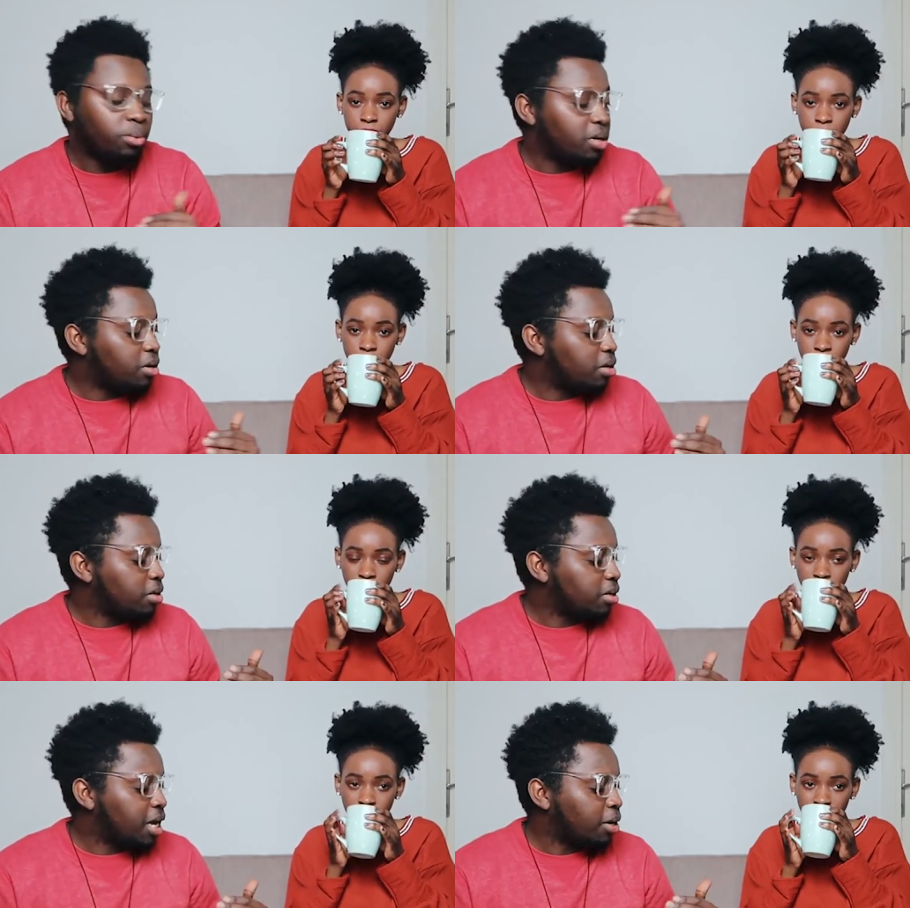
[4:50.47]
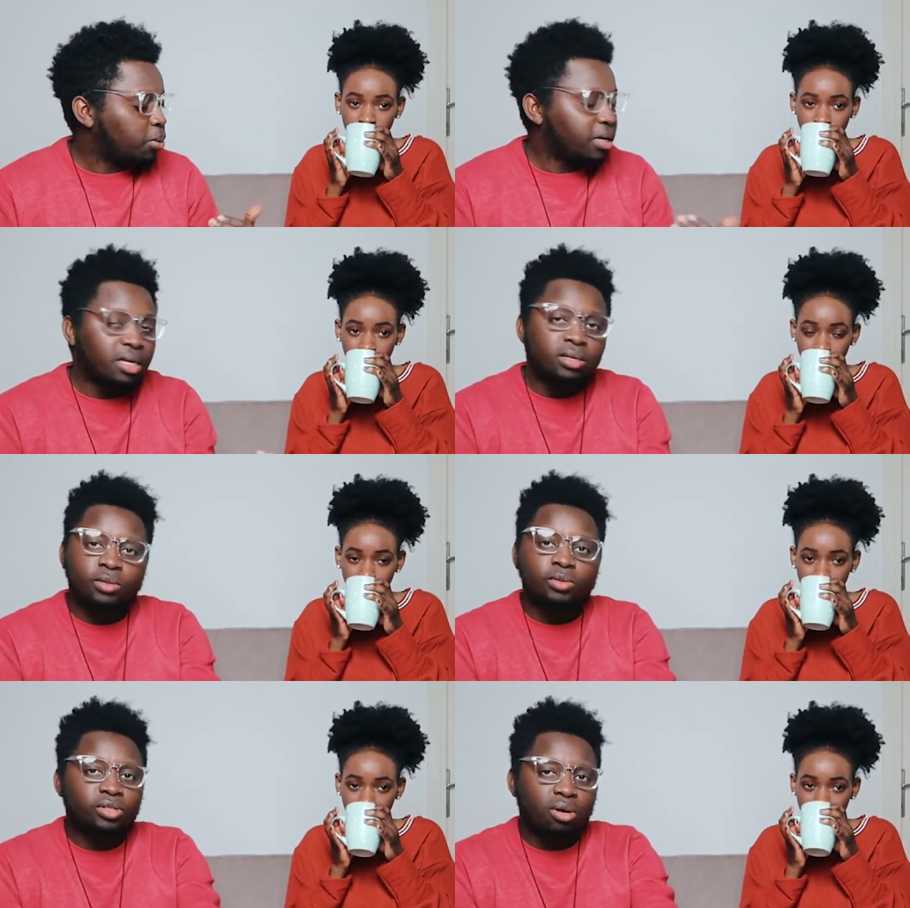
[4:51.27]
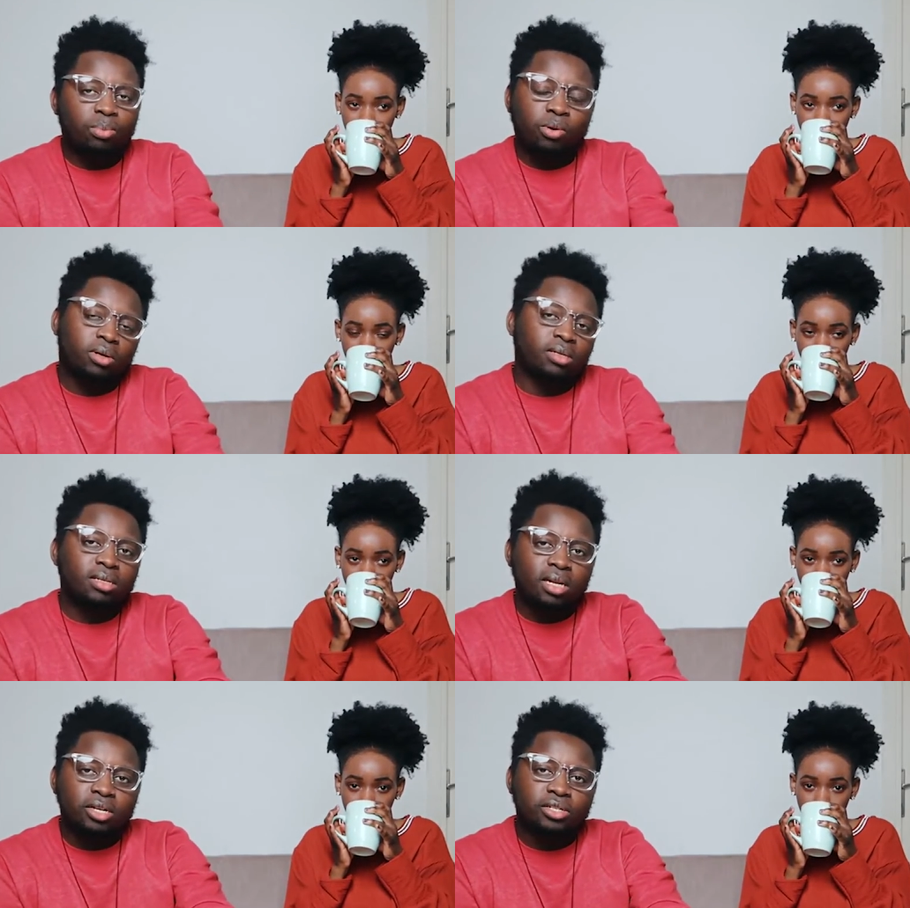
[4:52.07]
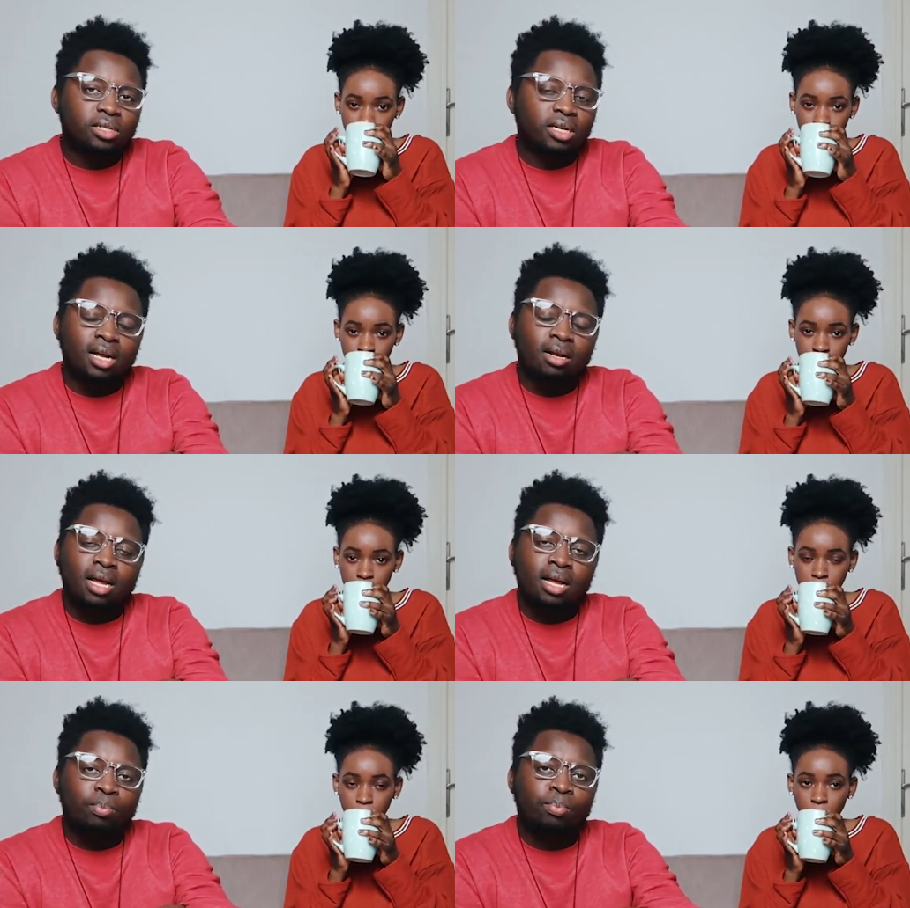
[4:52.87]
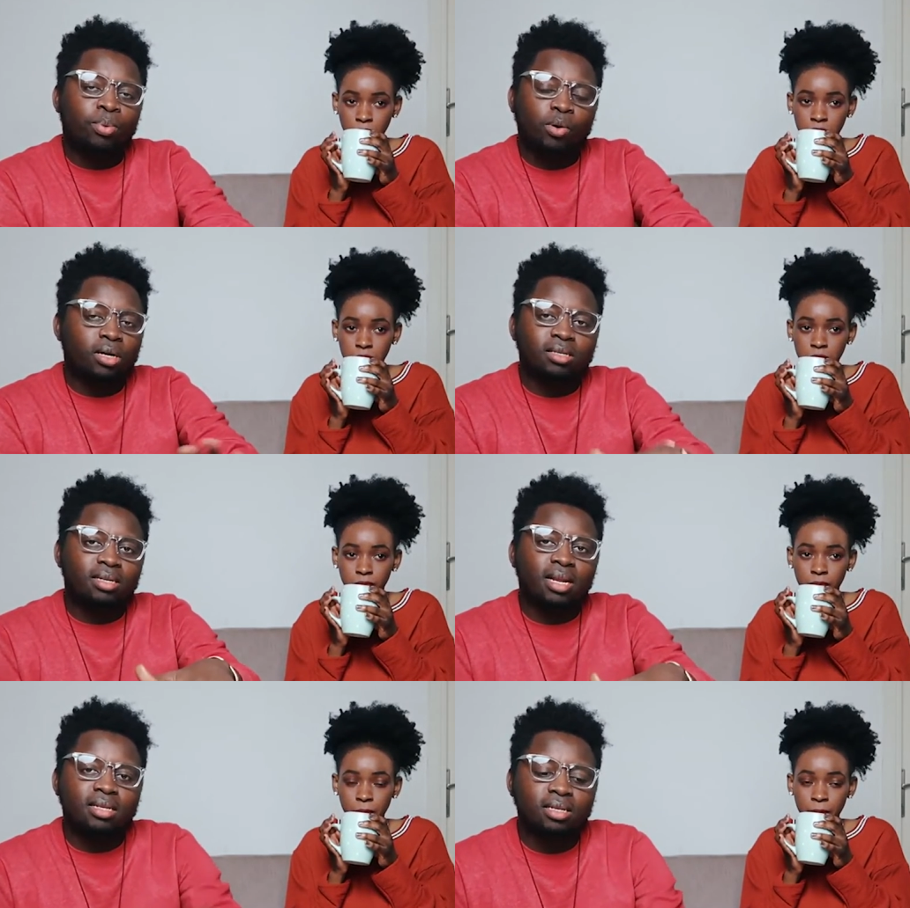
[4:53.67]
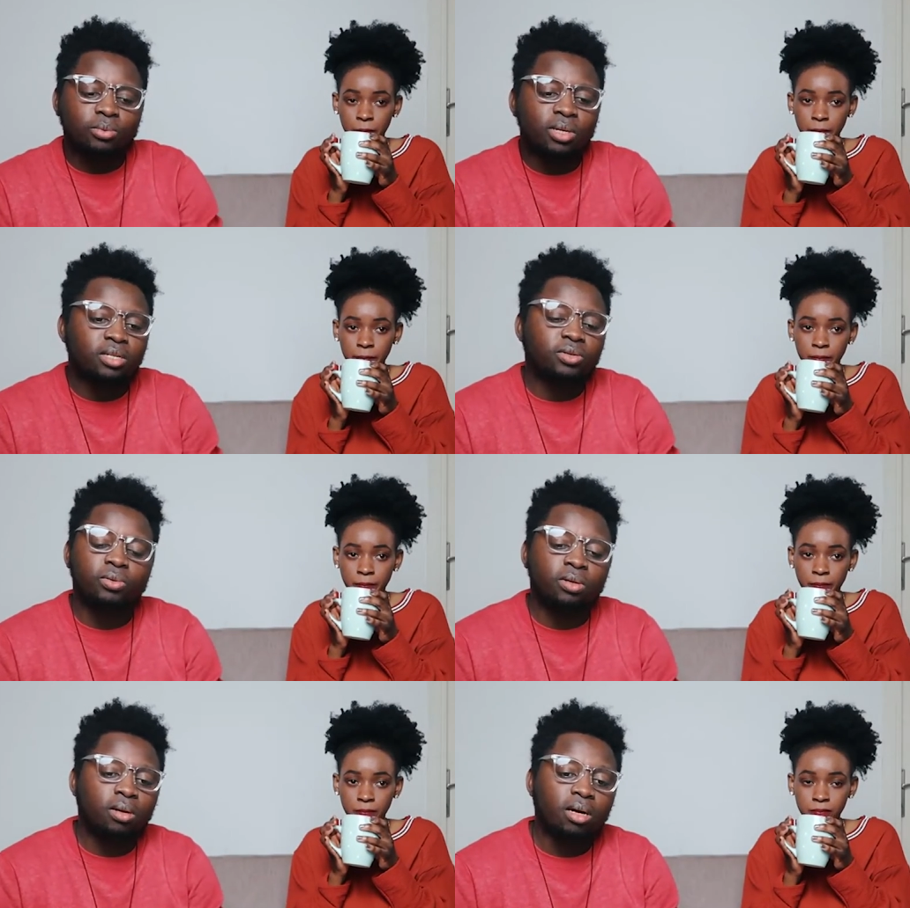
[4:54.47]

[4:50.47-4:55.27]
Speaker 1: we're gonna like we need to stop procrastination like, like procrastinating we need to